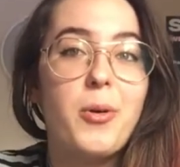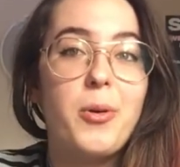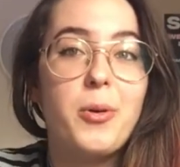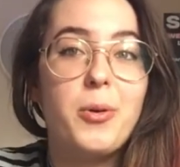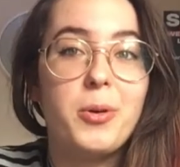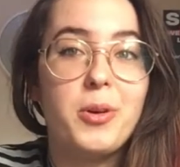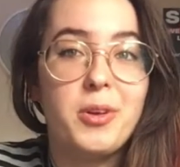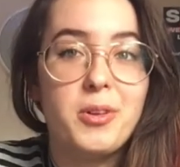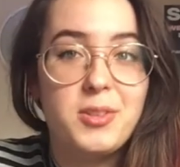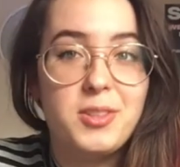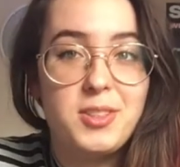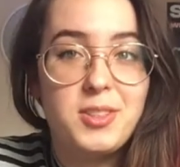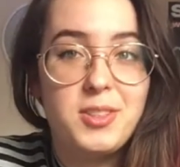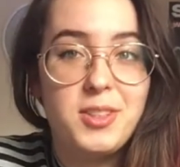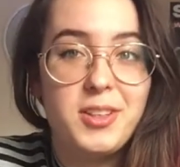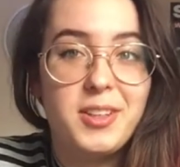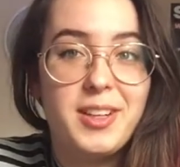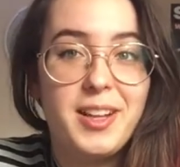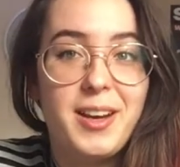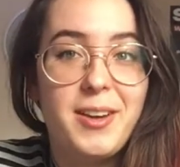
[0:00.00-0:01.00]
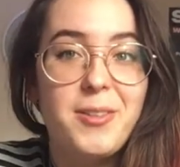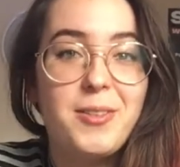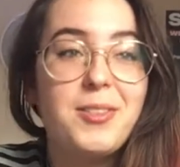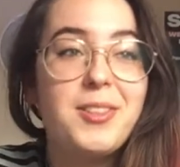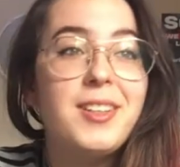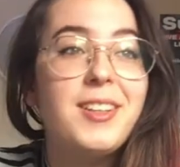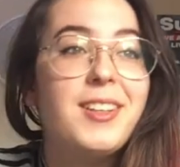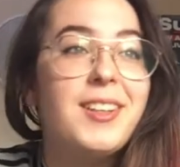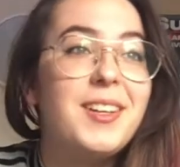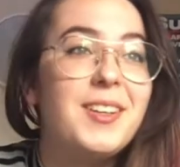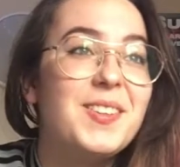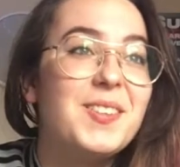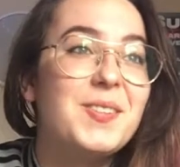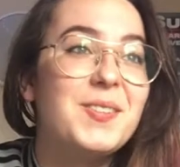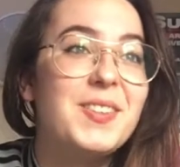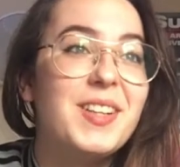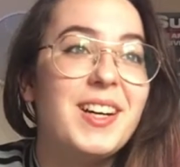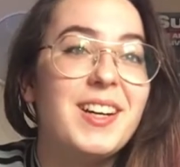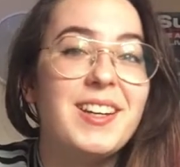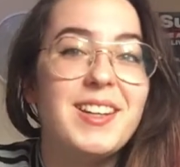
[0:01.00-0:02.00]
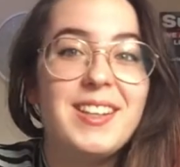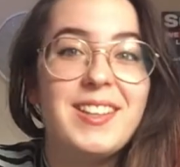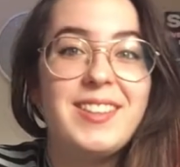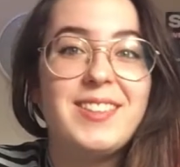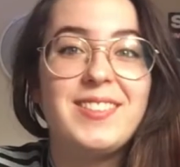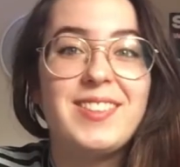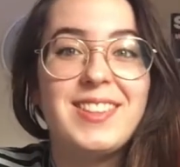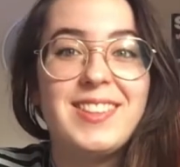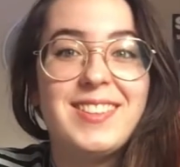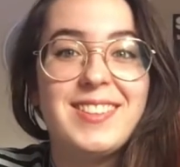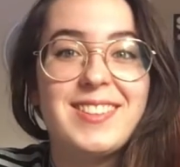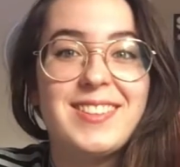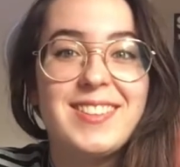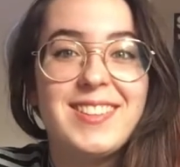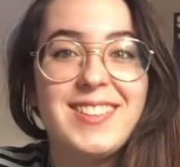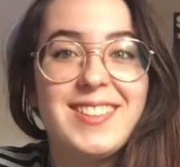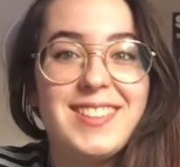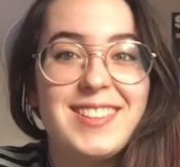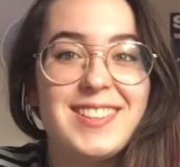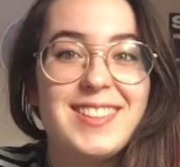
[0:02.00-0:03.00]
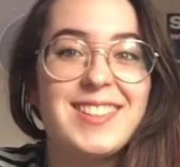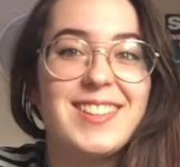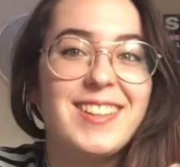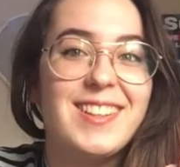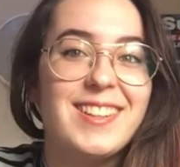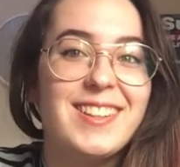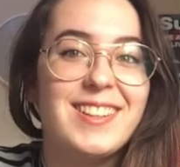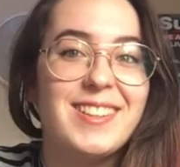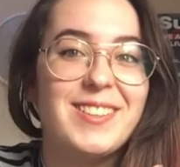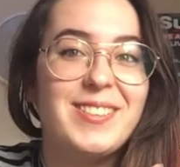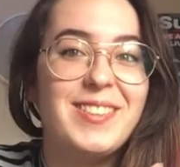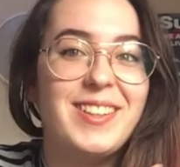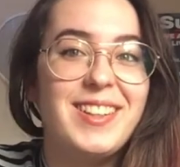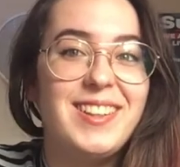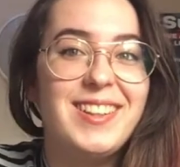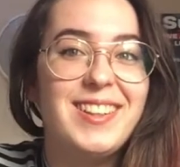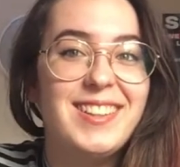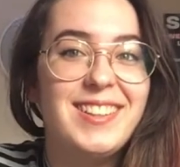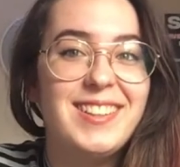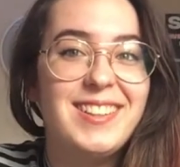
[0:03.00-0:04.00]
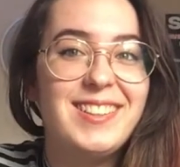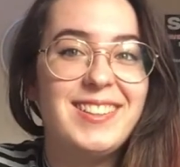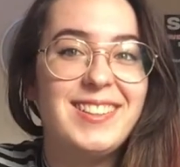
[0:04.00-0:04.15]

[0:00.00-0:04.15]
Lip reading: all going to turn out. But fingers crossed it's gonna go well.